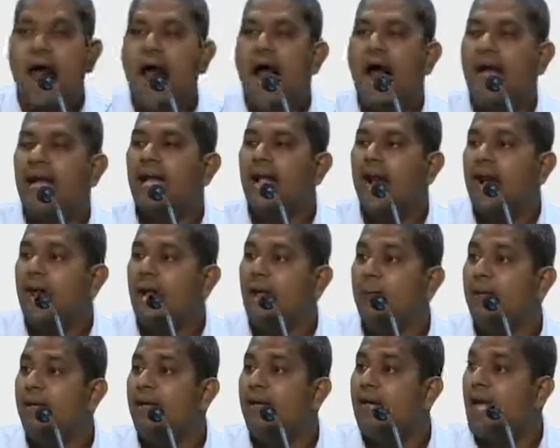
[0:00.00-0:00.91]
and
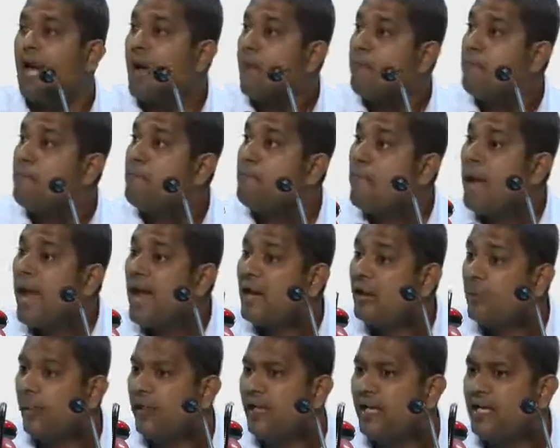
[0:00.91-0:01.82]
I'll be
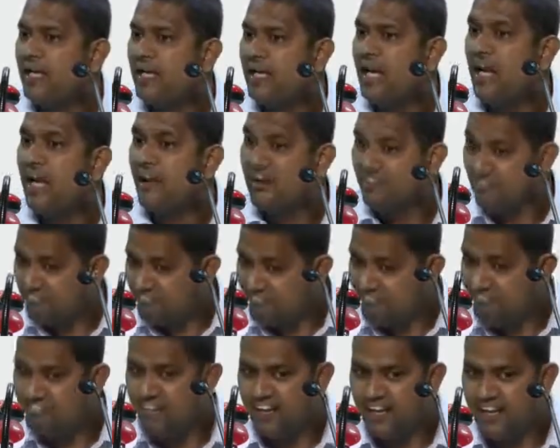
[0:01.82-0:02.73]
manually
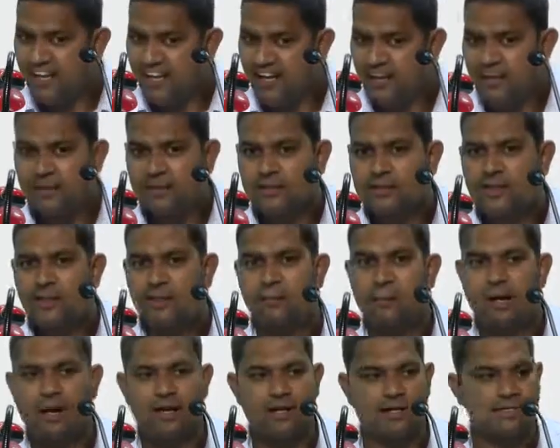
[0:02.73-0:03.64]
feeding the
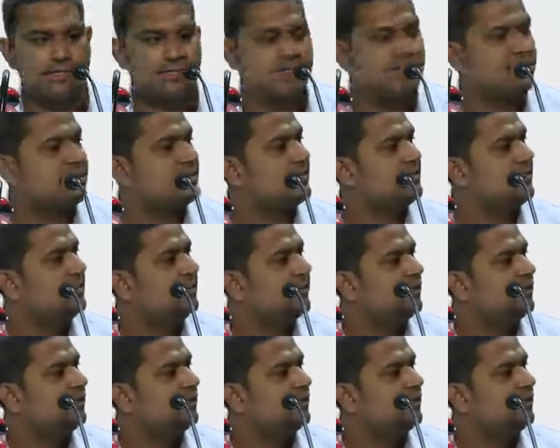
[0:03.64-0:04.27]
marks.